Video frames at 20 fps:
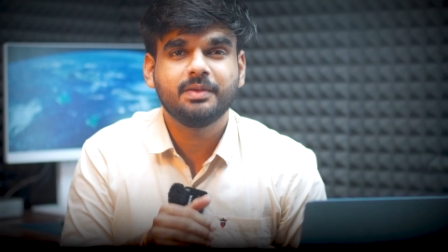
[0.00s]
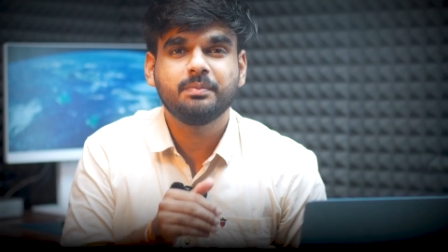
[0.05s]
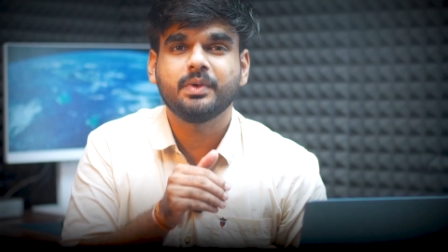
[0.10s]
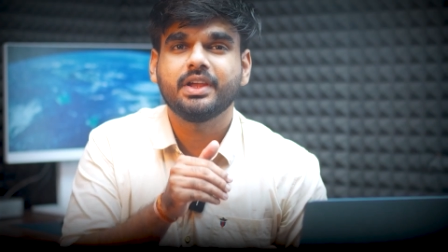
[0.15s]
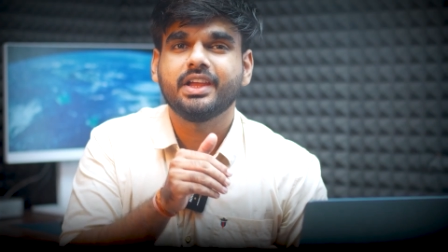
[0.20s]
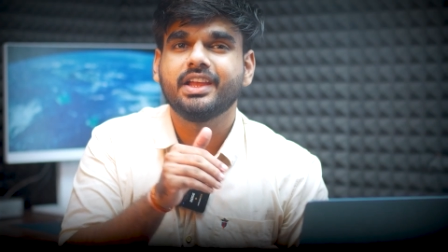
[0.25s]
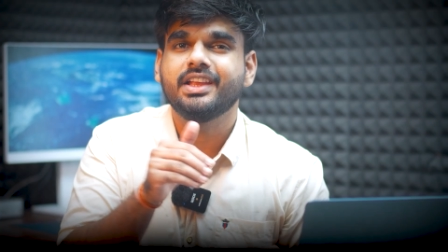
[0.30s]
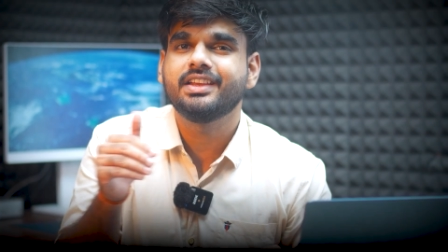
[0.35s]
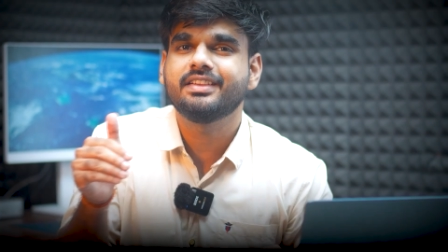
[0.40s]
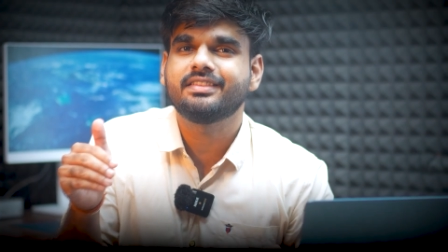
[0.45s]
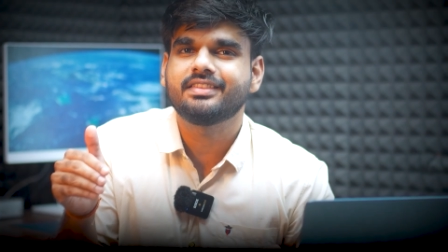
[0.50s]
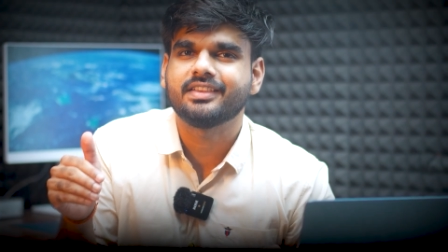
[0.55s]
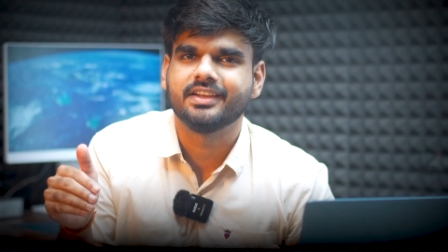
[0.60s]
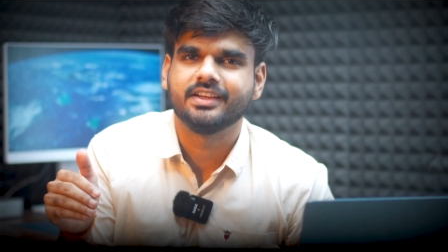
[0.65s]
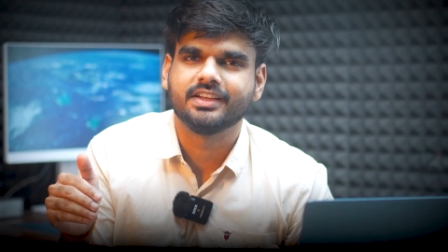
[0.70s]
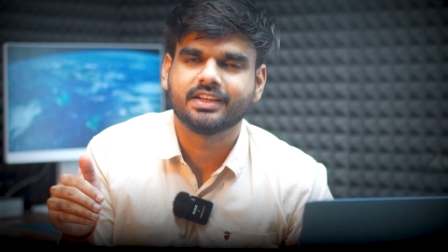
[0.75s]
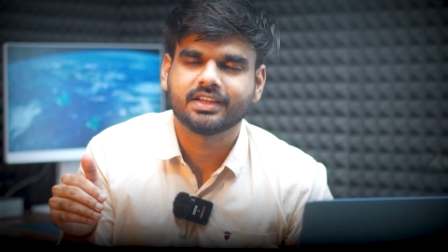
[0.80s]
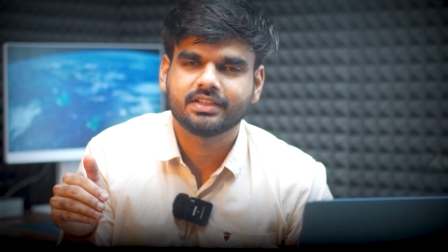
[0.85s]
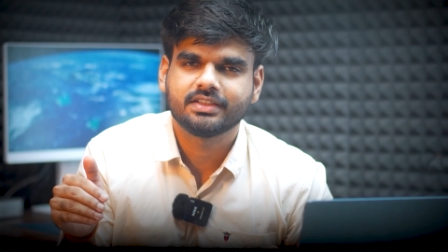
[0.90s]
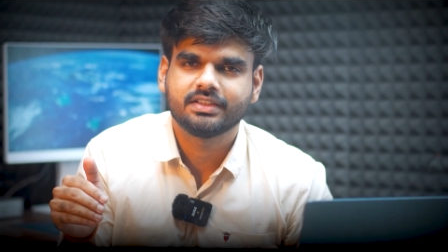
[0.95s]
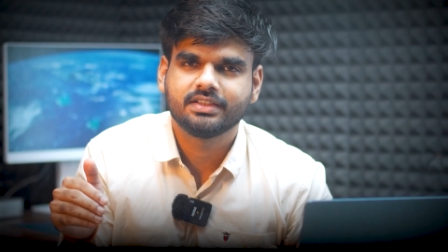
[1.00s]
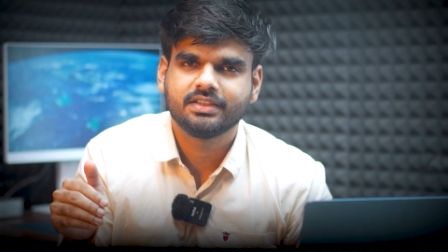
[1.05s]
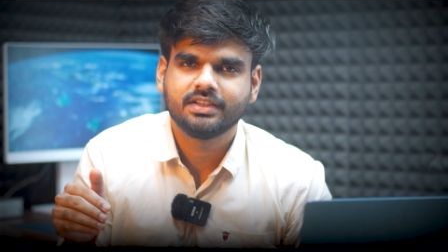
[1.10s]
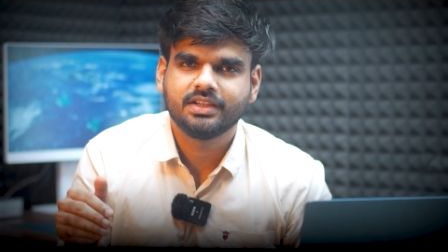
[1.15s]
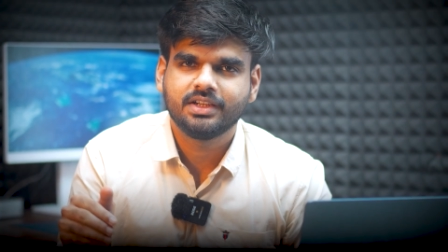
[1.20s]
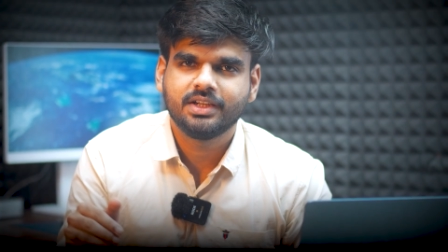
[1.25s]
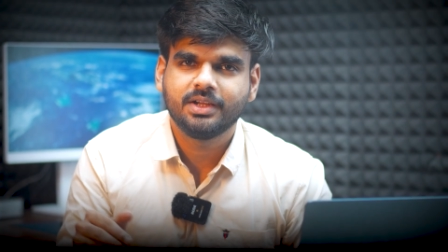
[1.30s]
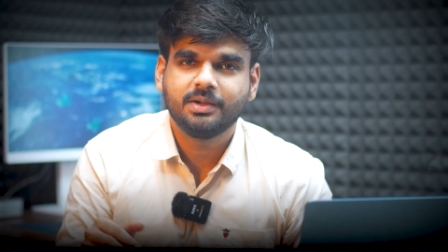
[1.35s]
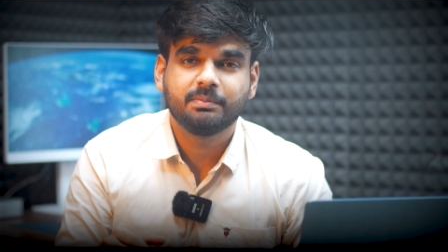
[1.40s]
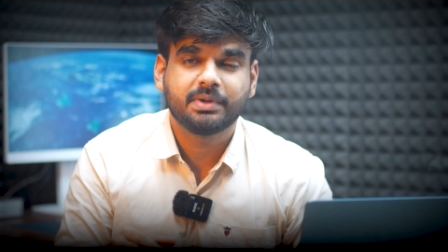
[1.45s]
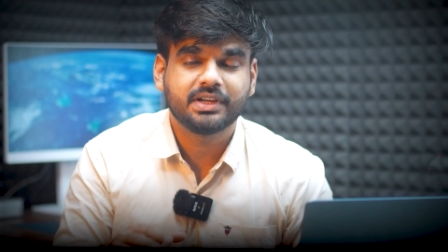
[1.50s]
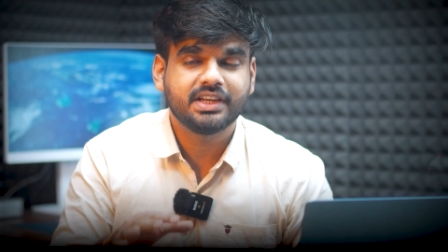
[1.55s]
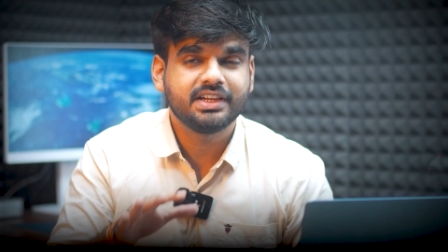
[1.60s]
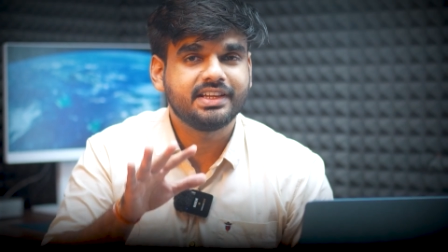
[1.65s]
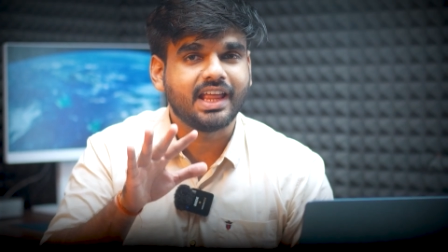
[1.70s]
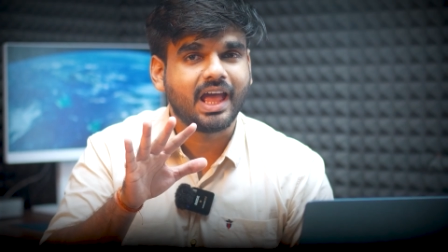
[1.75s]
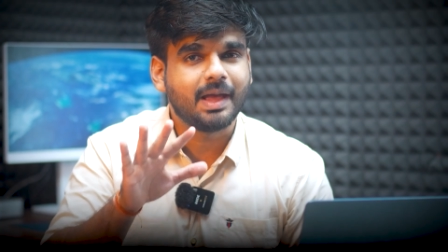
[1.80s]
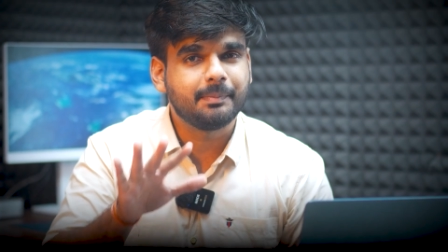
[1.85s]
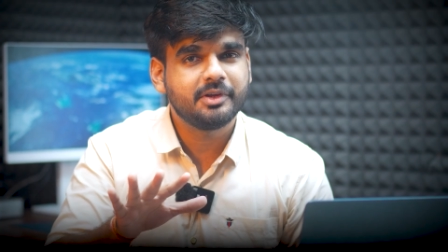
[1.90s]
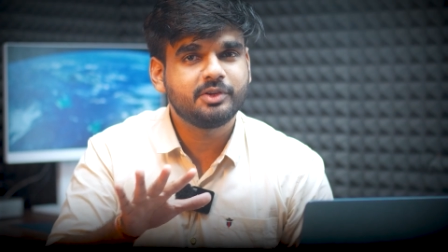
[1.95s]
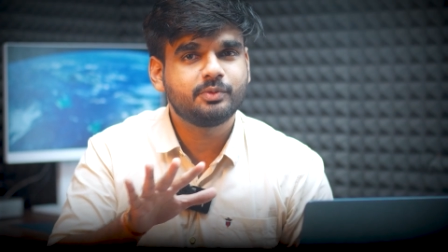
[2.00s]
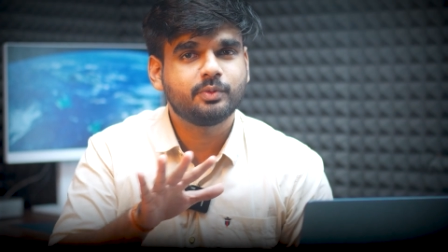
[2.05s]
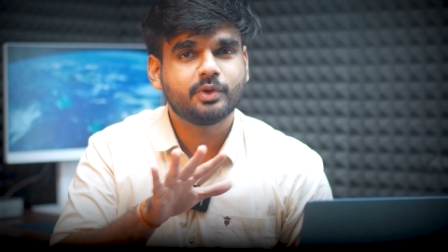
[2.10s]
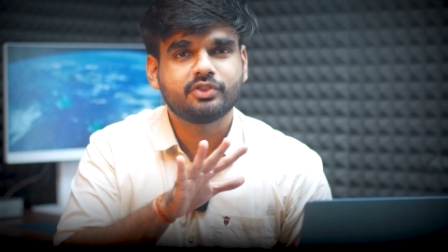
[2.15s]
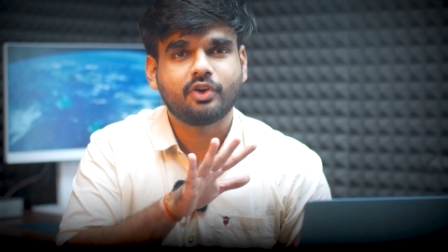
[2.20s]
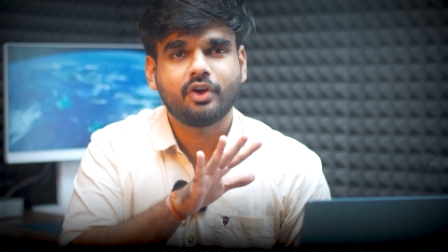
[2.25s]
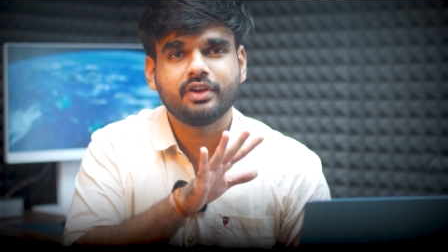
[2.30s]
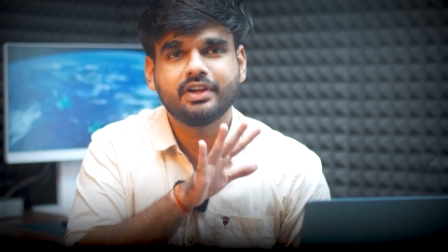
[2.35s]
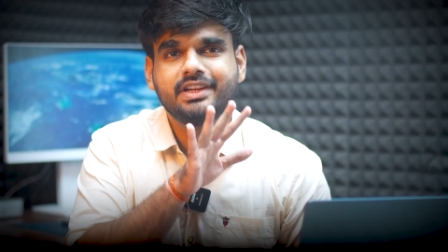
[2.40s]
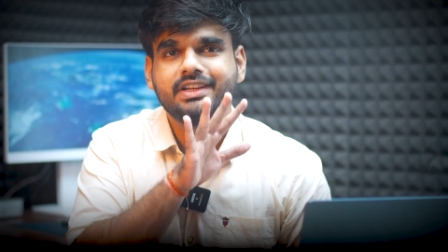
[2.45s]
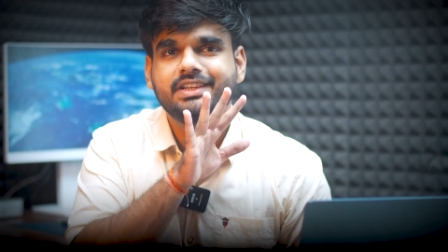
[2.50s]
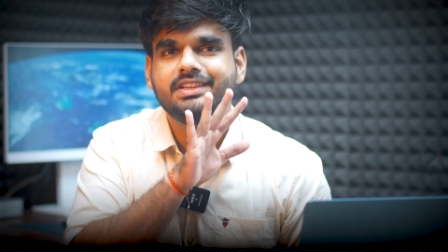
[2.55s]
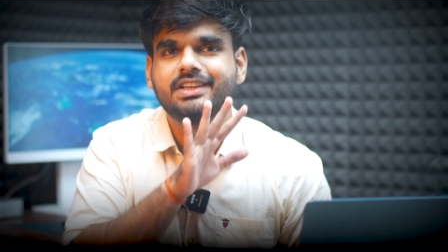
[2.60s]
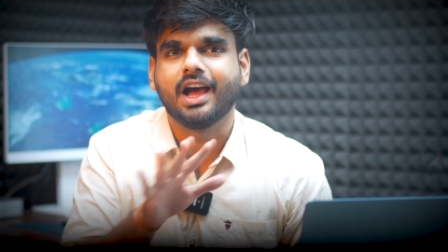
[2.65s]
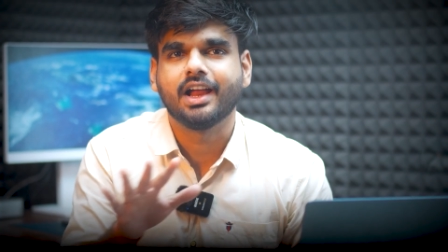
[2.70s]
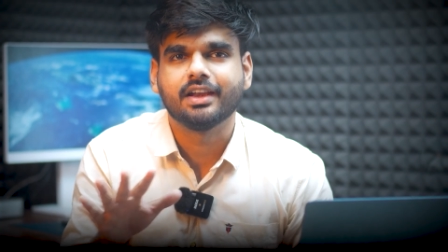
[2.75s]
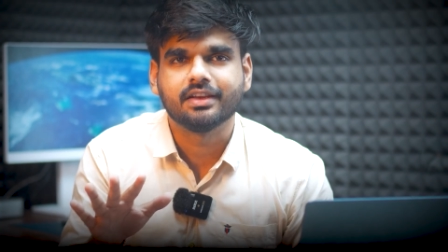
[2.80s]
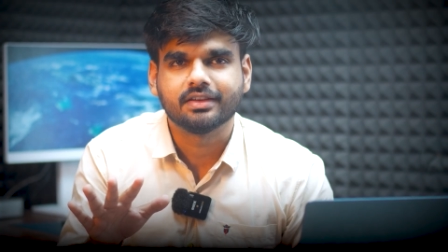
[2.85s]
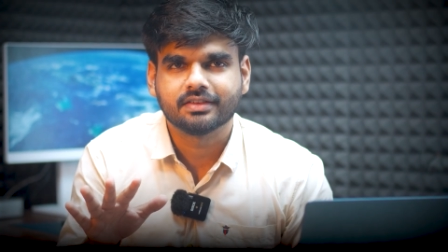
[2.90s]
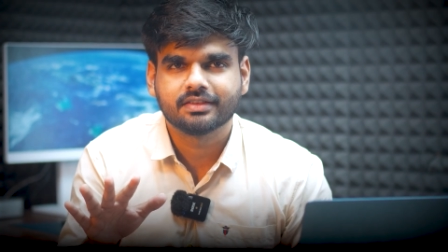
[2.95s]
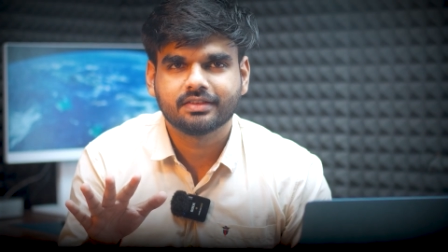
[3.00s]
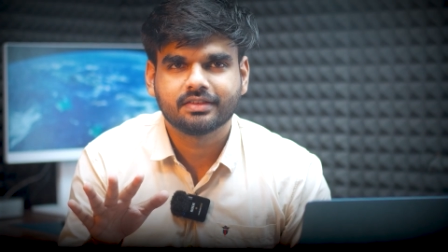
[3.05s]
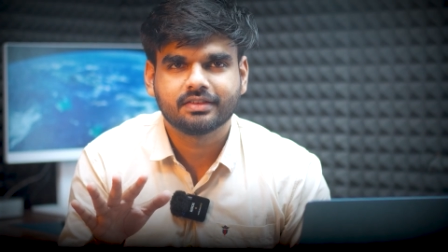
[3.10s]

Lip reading: him innocent, but the damage was already done.